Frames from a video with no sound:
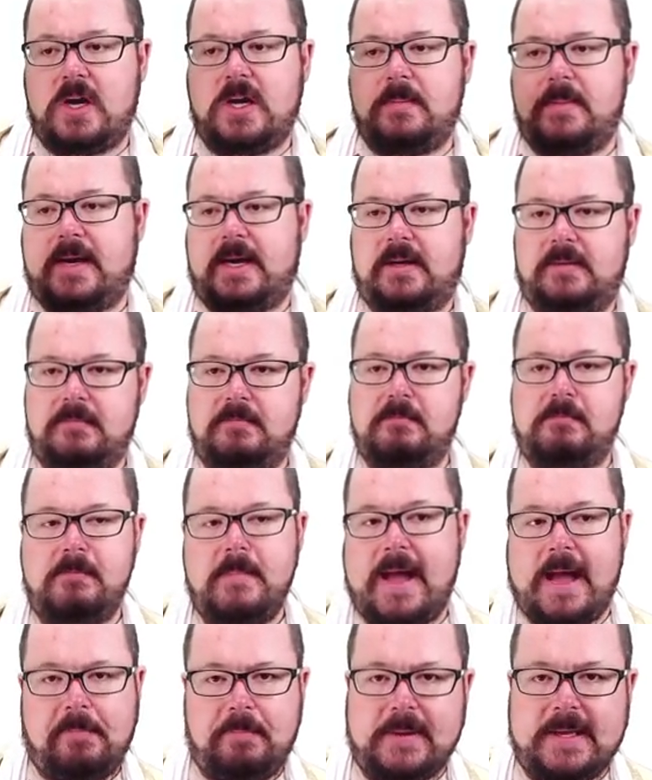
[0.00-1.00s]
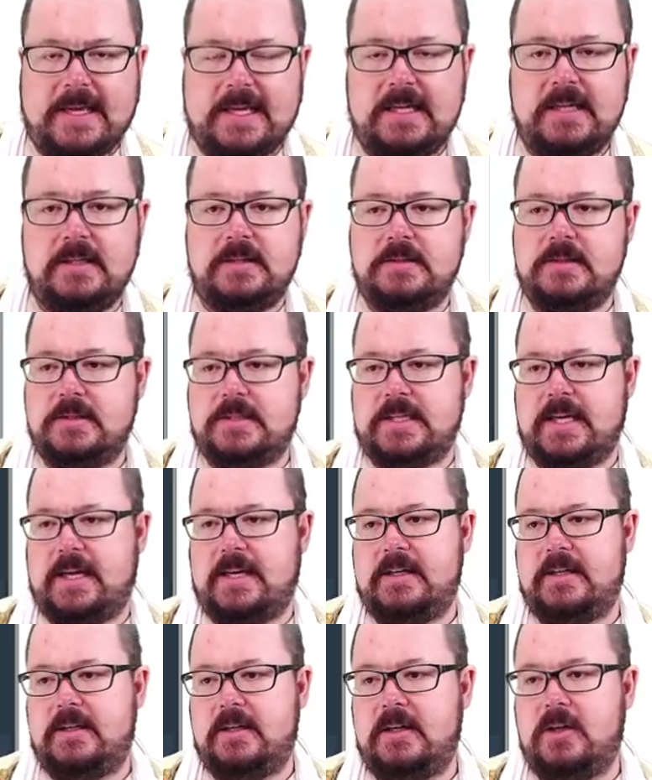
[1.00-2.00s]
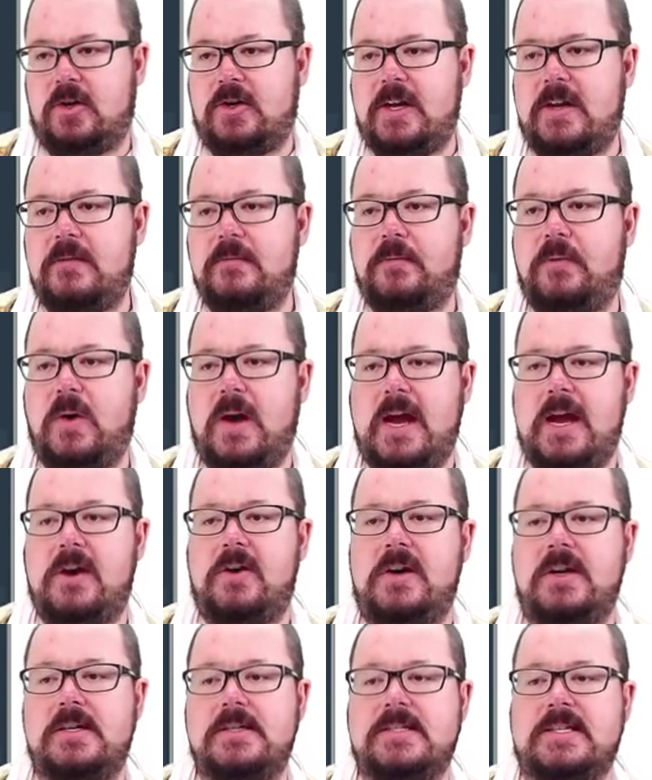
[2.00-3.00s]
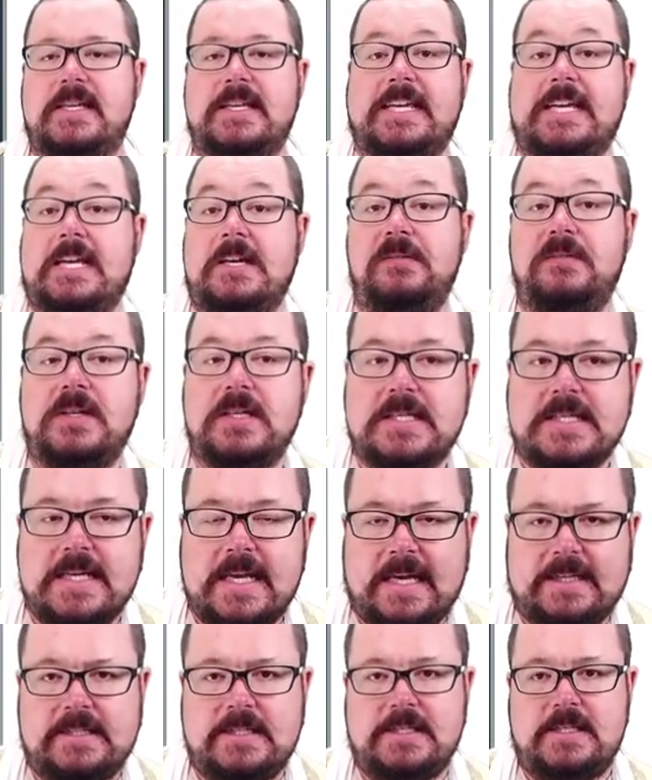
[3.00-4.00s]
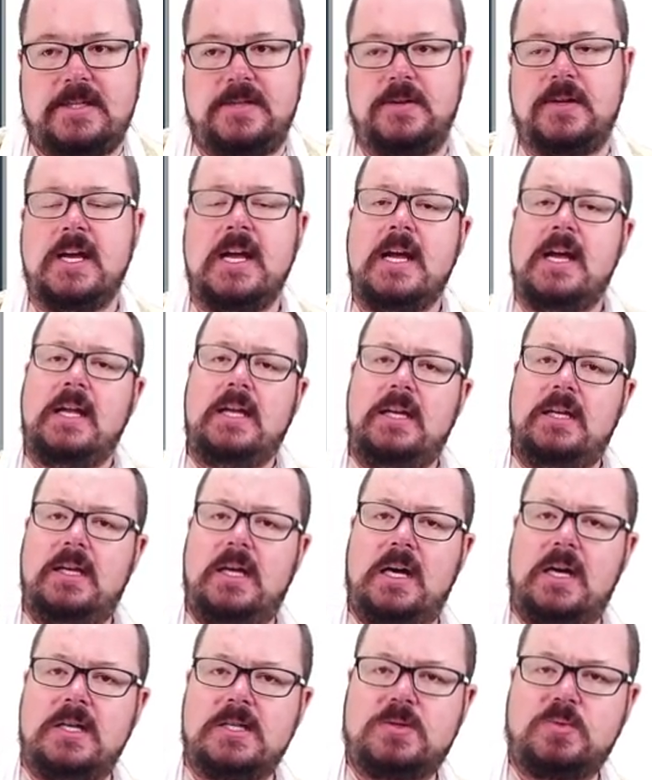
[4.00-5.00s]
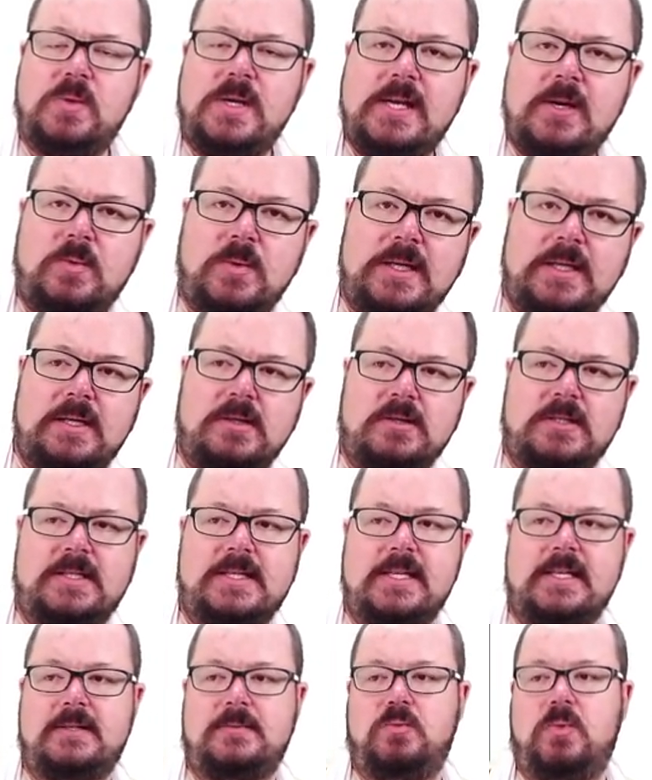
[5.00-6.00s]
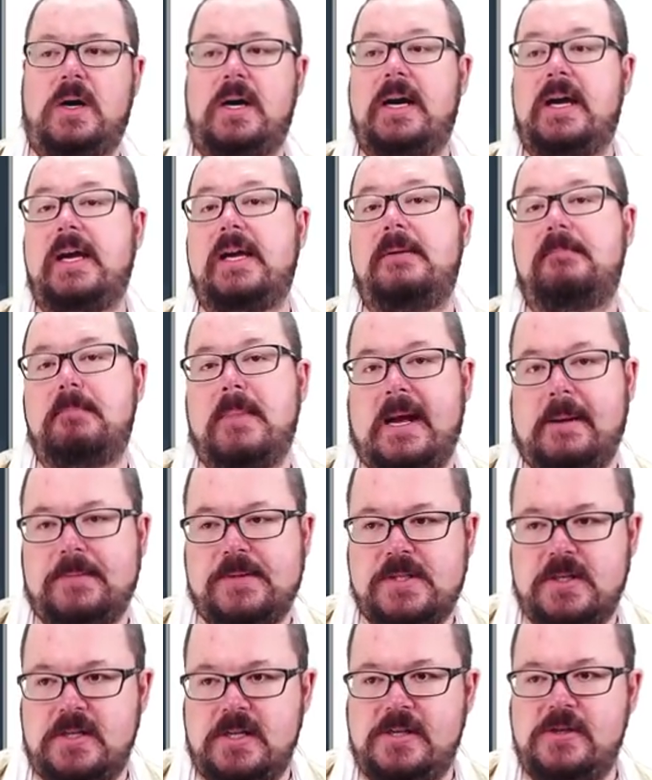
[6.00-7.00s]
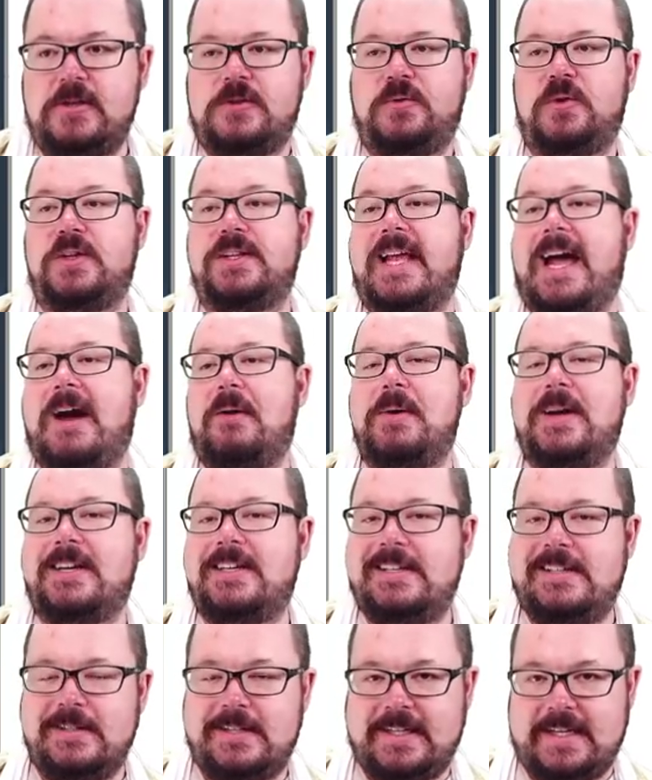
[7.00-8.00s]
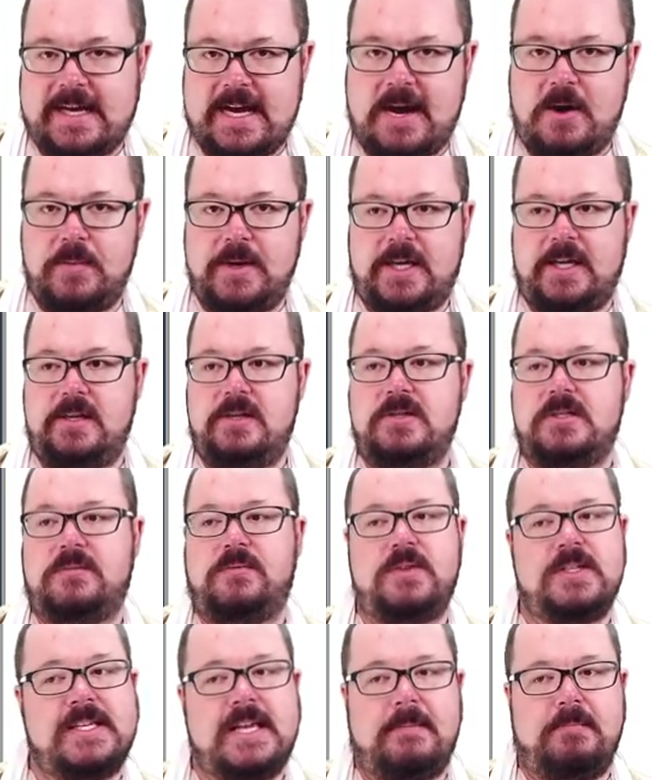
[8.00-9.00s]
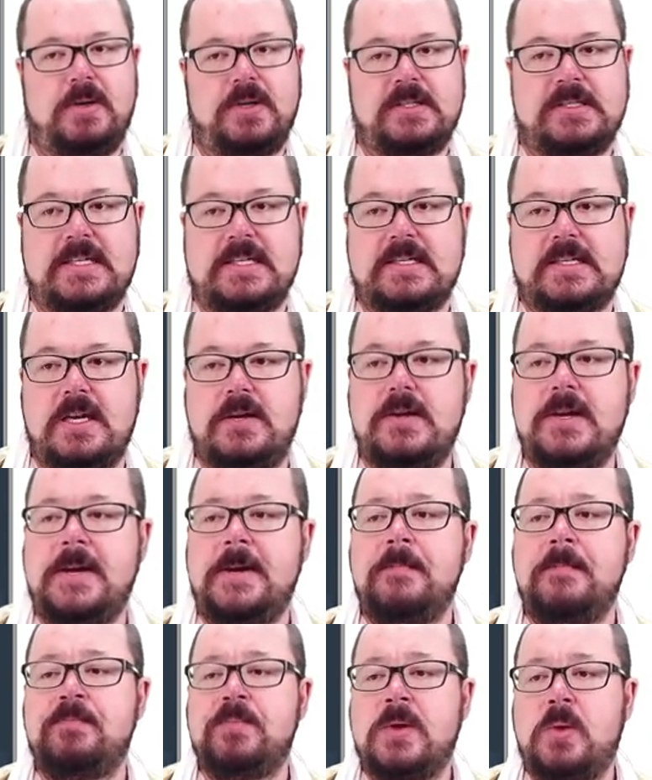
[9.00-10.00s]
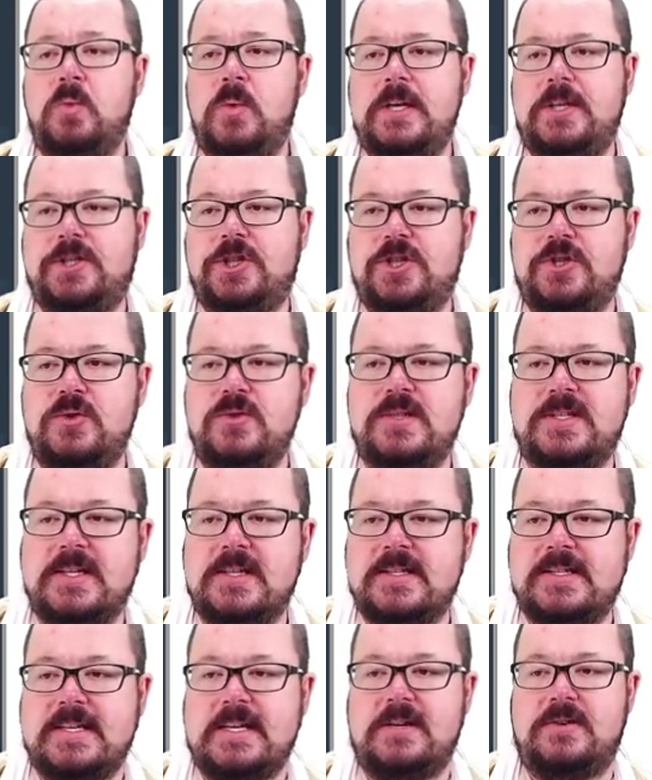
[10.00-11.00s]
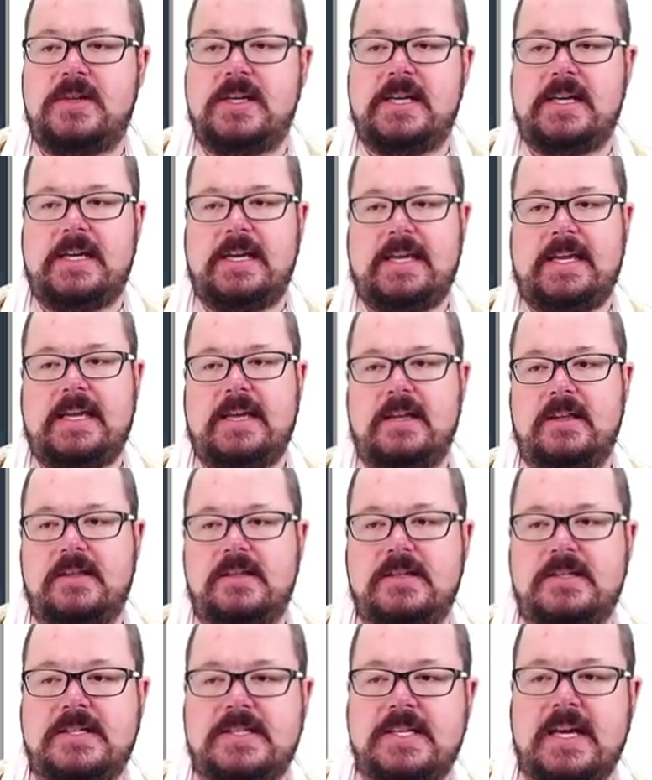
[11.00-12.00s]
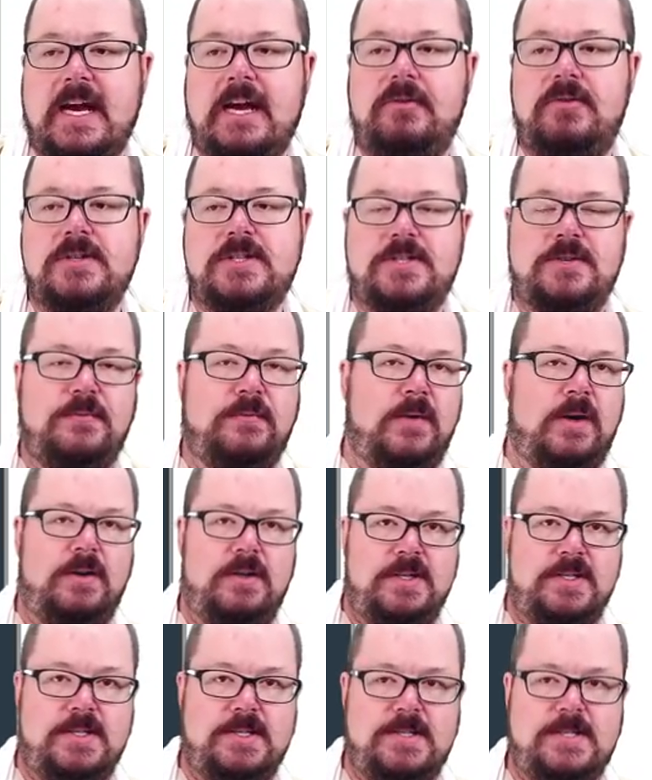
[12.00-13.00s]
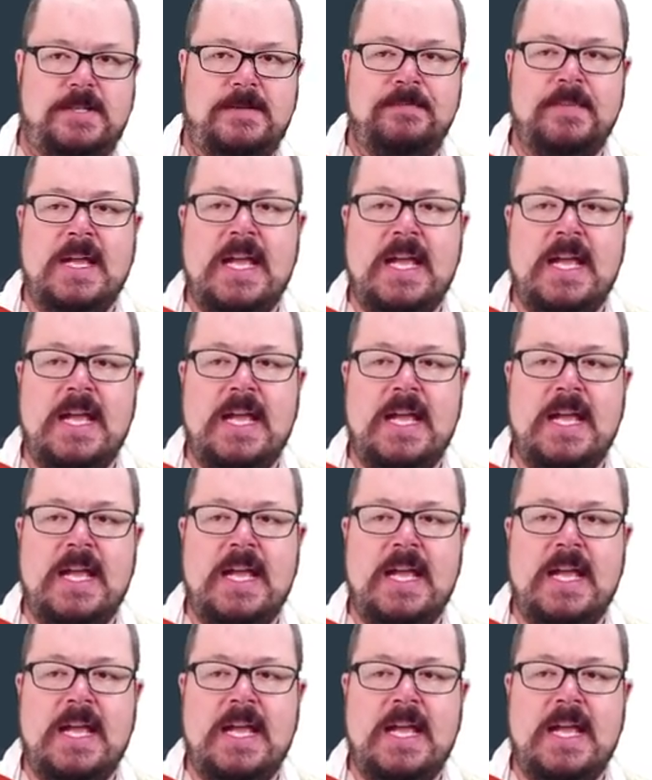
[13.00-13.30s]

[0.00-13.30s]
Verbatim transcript: about mapping and, and looking for areas that give us latitude, last week we looked at why maps are useful. Now we're going to look at how we can use them for sandboxing. So we choose this area here, the Cyrus forests.